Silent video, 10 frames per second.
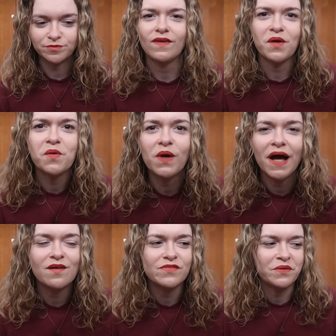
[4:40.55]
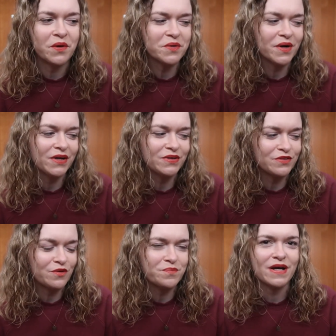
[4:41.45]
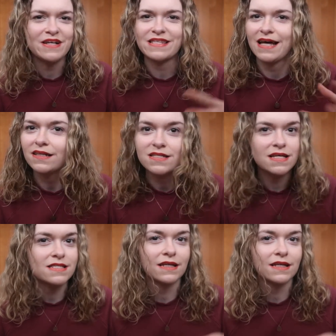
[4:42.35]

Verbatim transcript: They all have their own kind of personalities